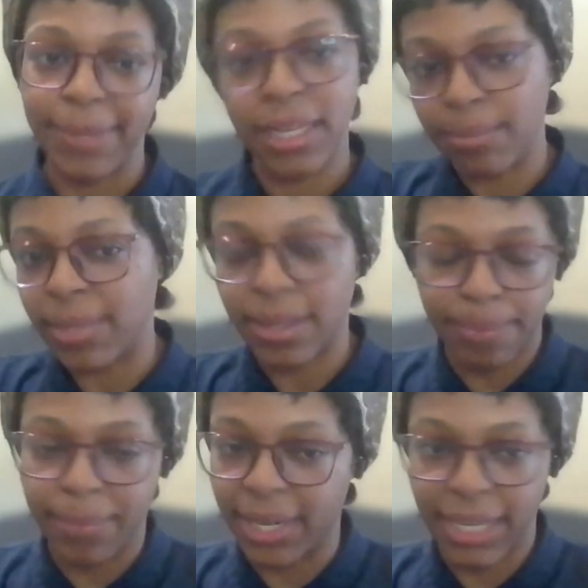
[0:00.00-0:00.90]
And
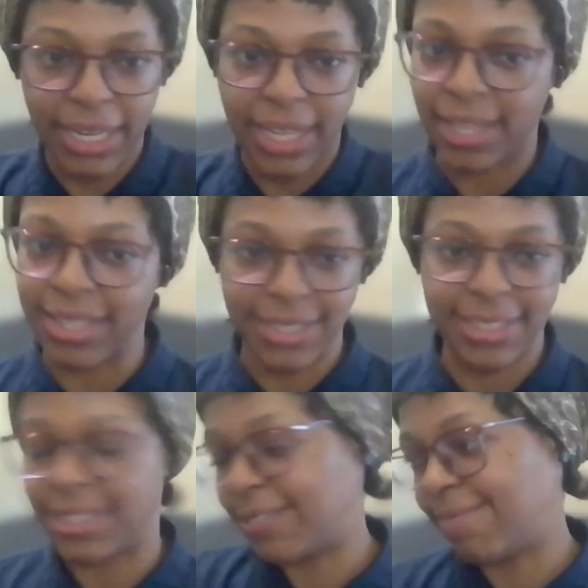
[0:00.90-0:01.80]
marketing, because
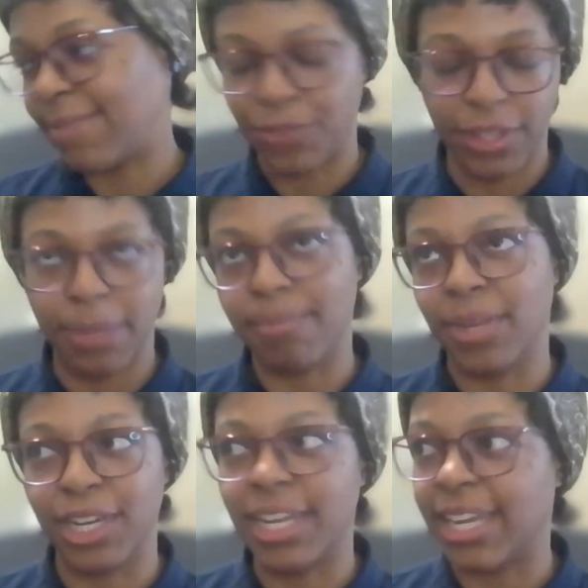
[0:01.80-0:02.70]
I feel like
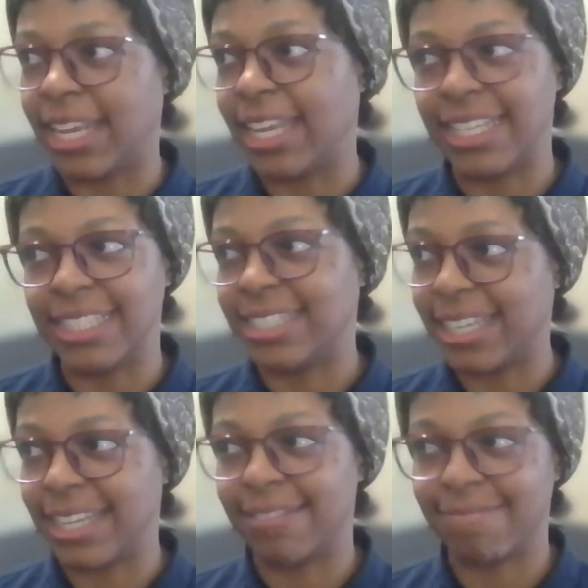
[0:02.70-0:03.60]
marketing is
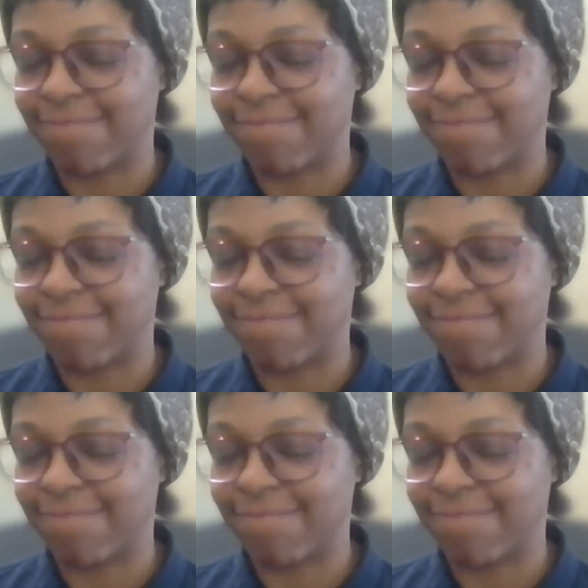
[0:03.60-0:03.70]
like